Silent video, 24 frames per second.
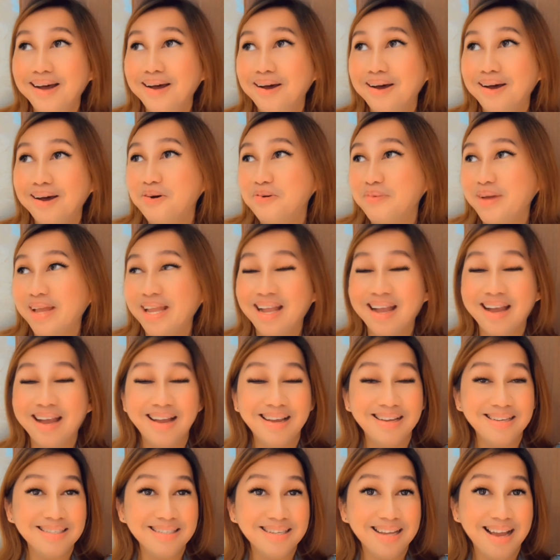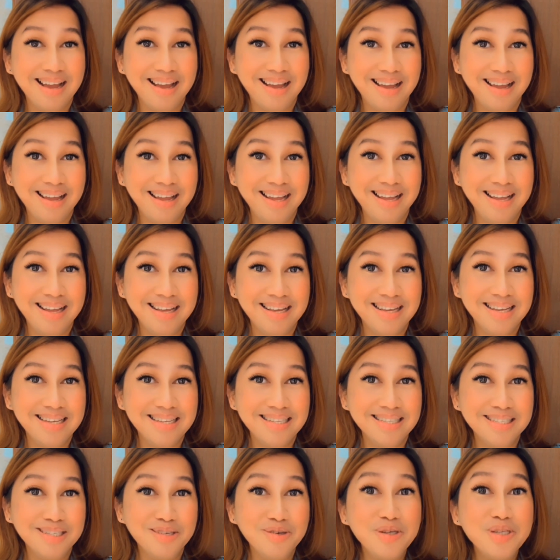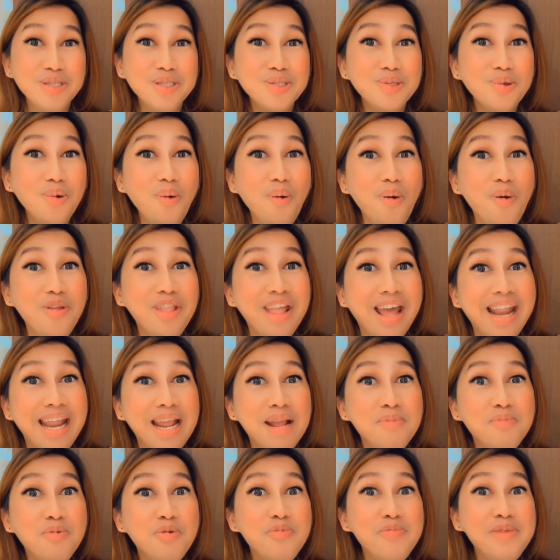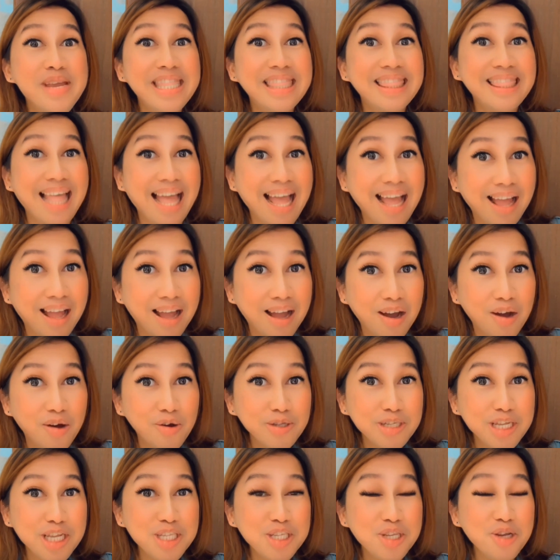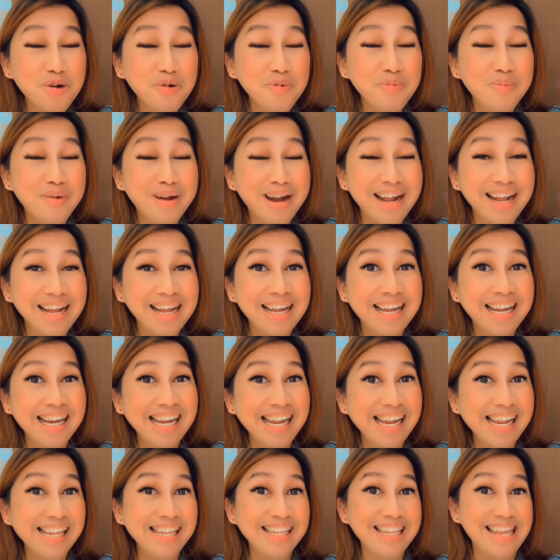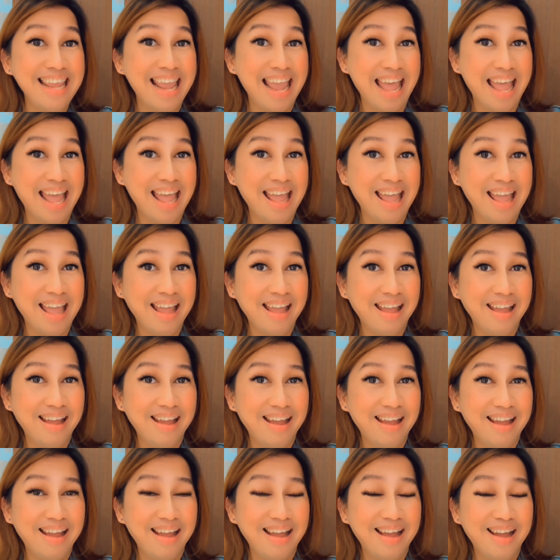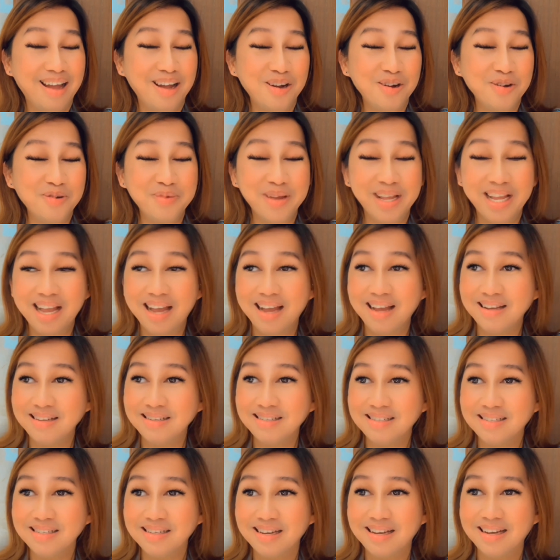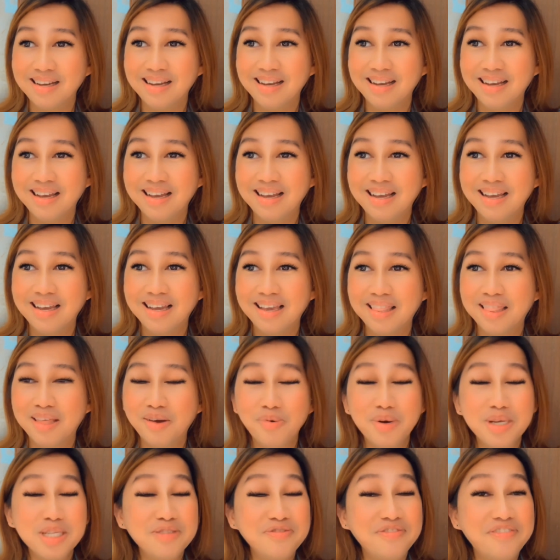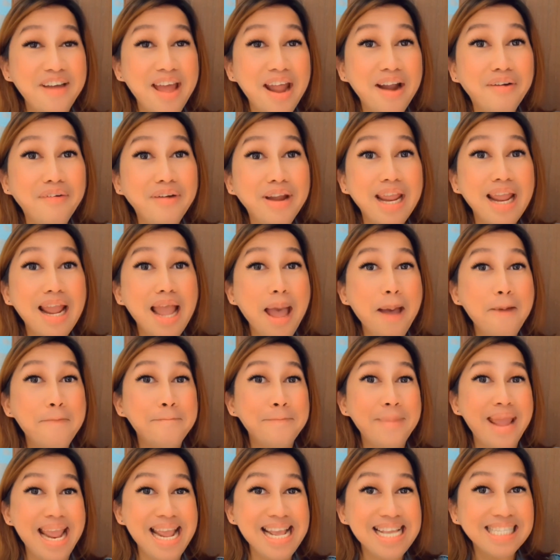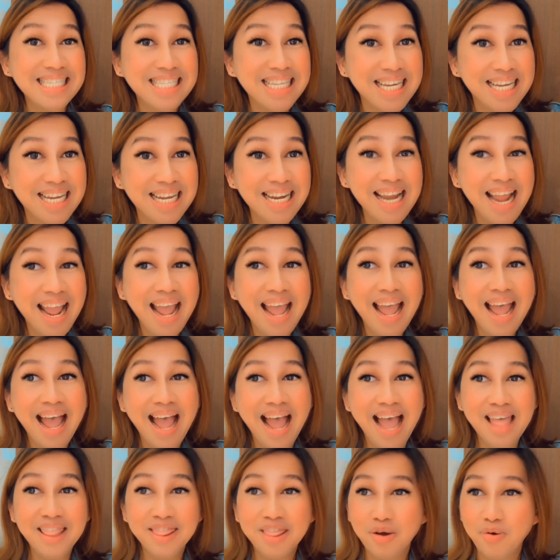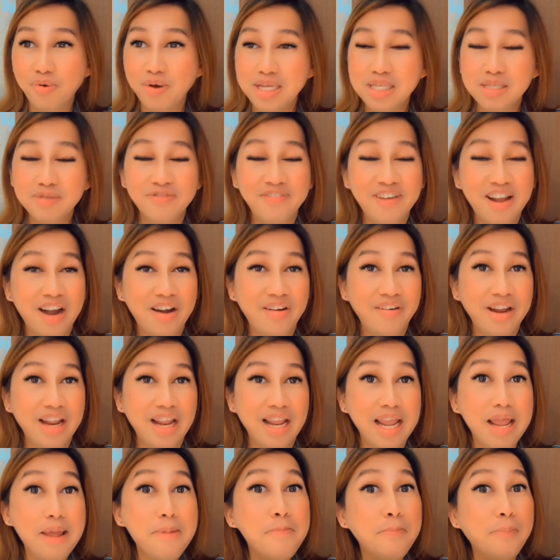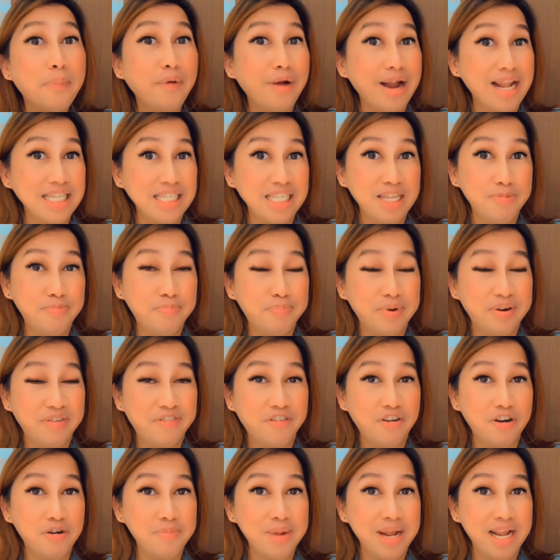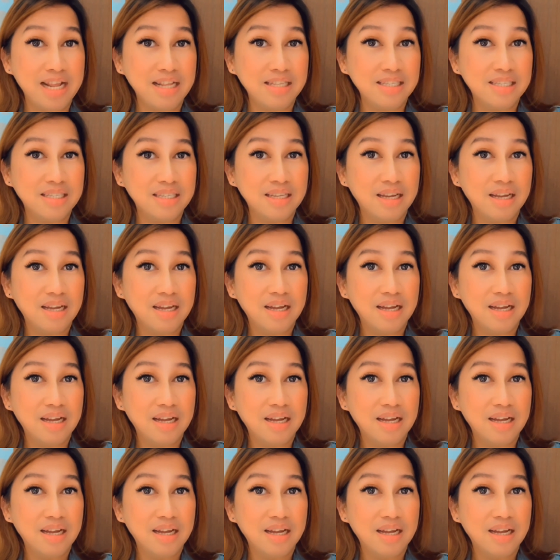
Oh my gosh, guys. Gusto ko na rin bumitaw. So, sobrang galing niya. Oh my gosh. That was very amazing. And that was very impressive performance.